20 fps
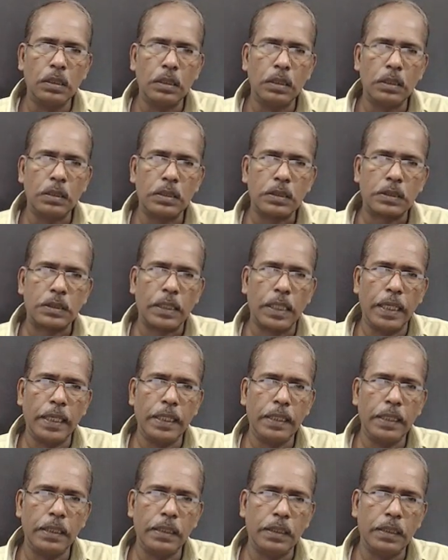
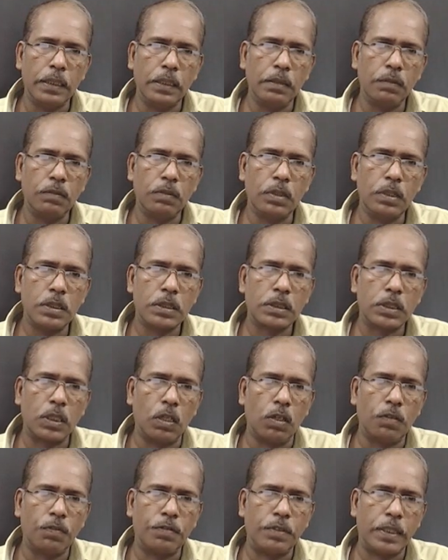Sine inverse
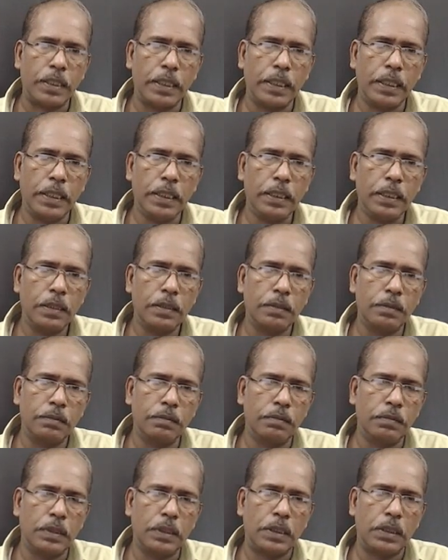of t
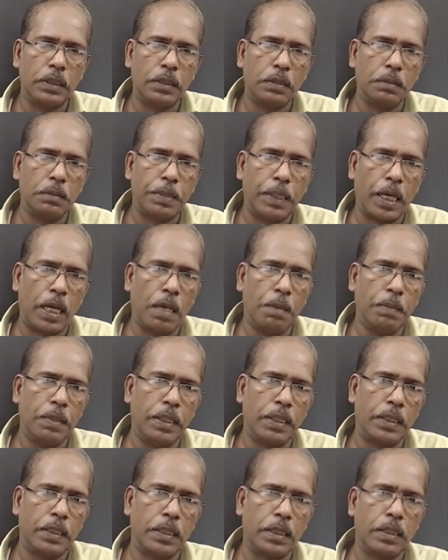with the
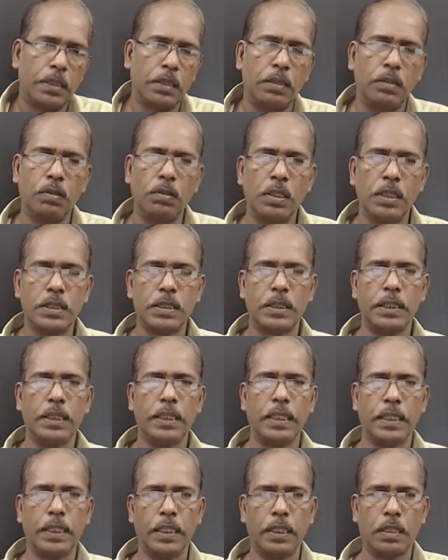parameter known as
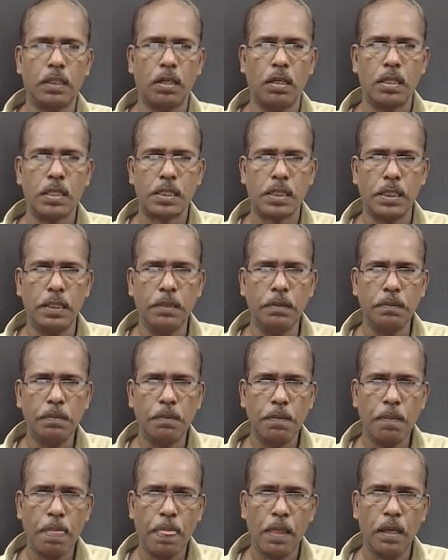integral constant.
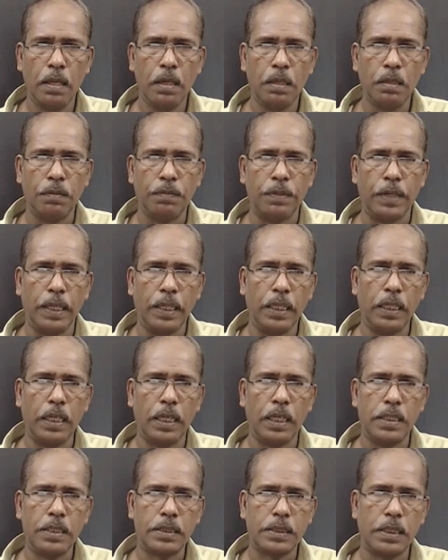Final
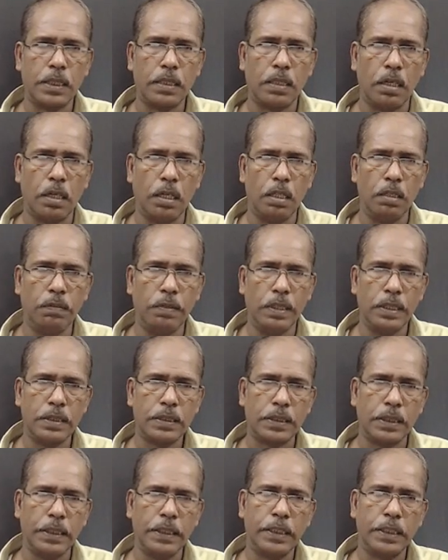answer always
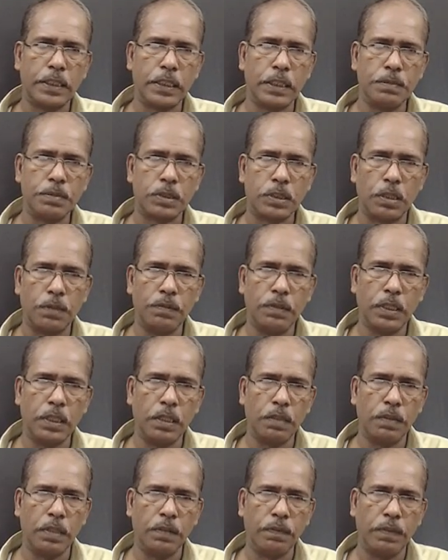in terms of the
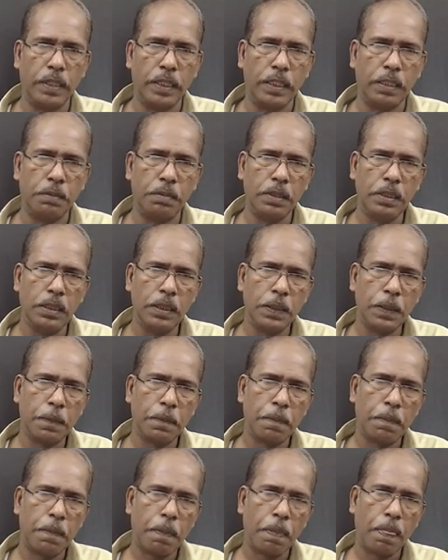given variable,
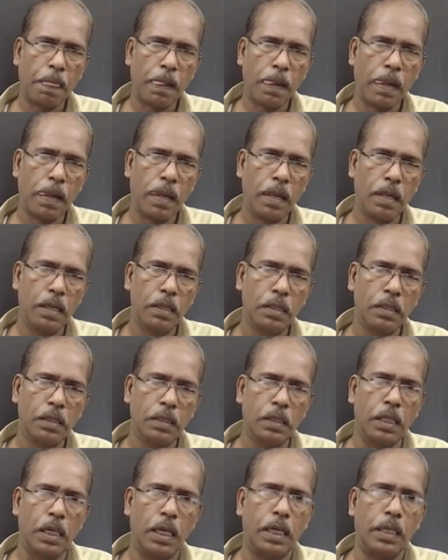
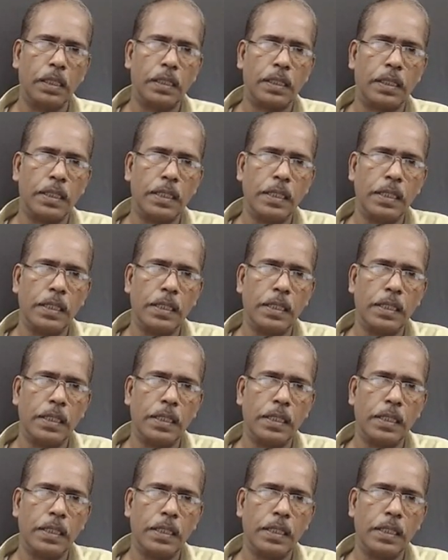and t